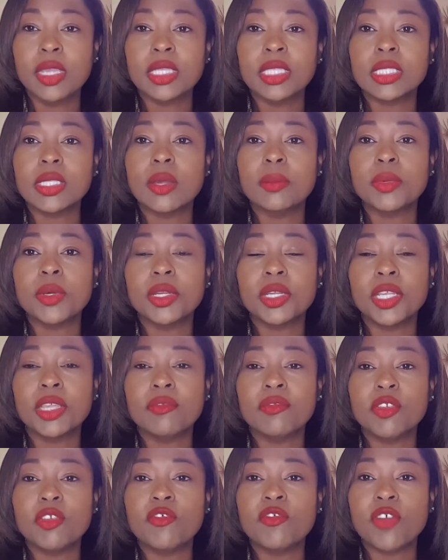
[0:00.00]
So I'm going to
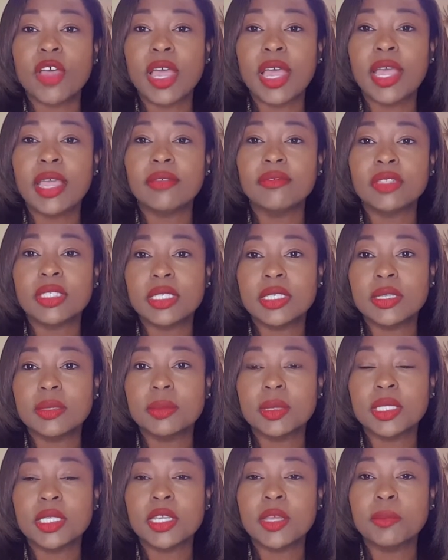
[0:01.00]
give you 5
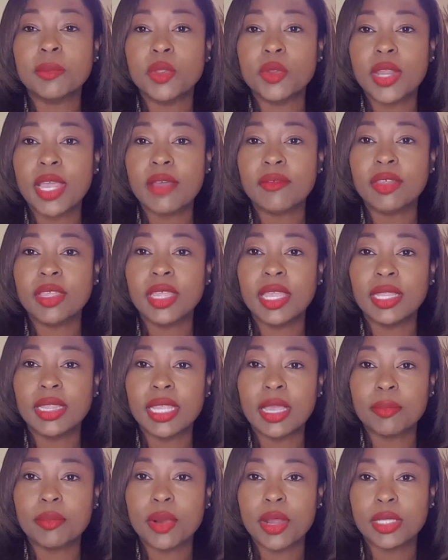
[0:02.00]
tips to help you navigate
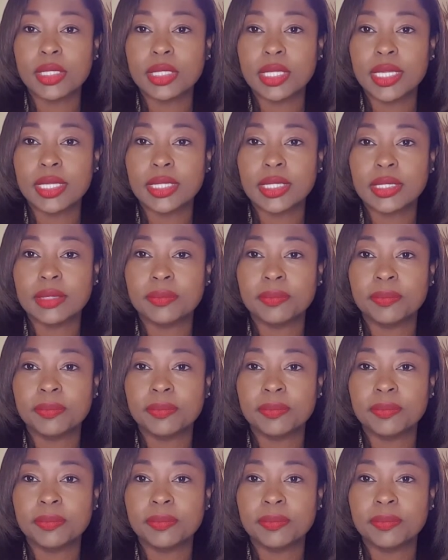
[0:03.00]
that process.